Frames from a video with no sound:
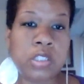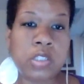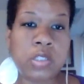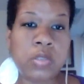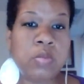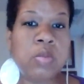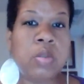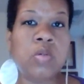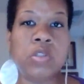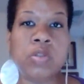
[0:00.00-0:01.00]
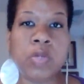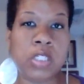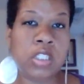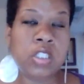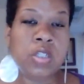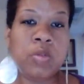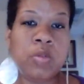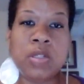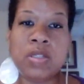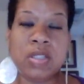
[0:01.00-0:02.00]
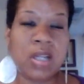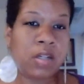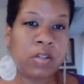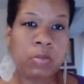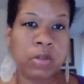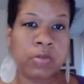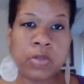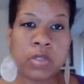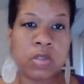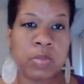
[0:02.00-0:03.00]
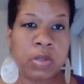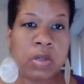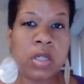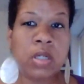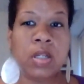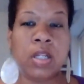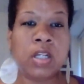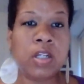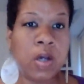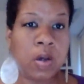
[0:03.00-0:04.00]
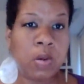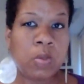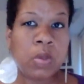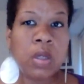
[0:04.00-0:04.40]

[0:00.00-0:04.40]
you or drains you, it's not good work for your spirit. Let it go.